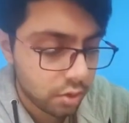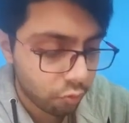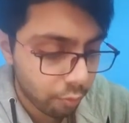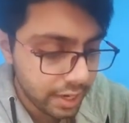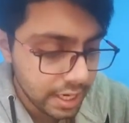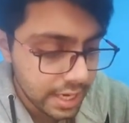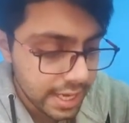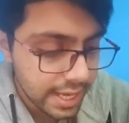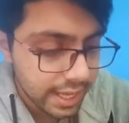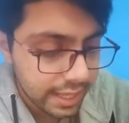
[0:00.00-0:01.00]
woman
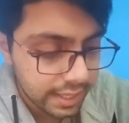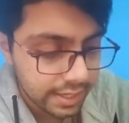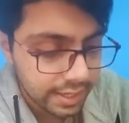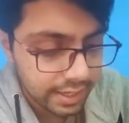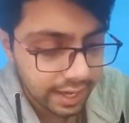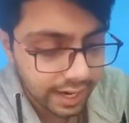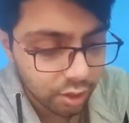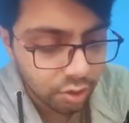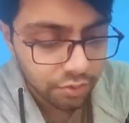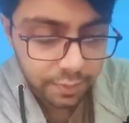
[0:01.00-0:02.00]
is diagnosed with